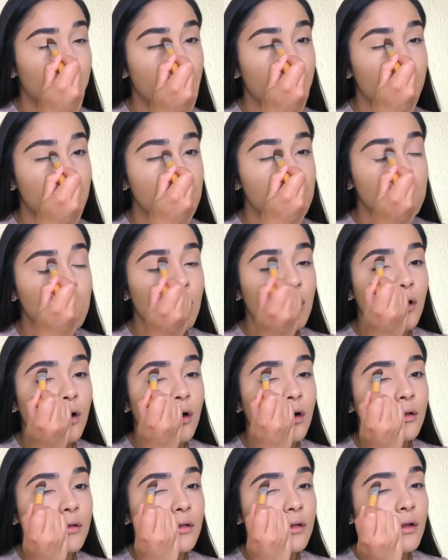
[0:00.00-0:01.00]
press
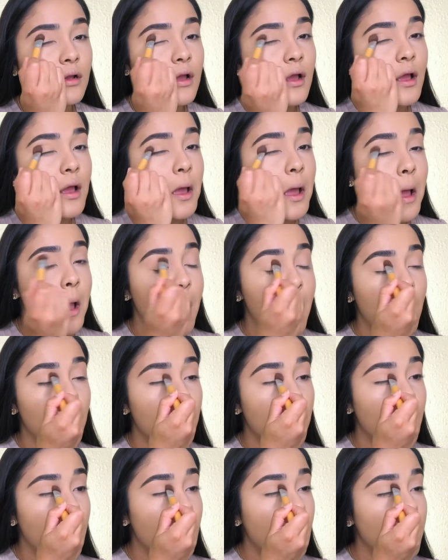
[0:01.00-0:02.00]
on
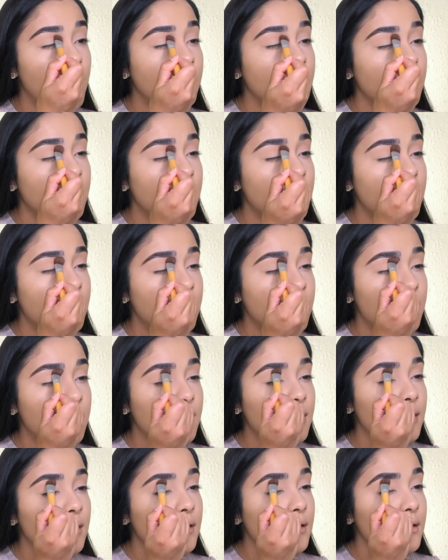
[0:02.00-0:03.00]
my eyelid,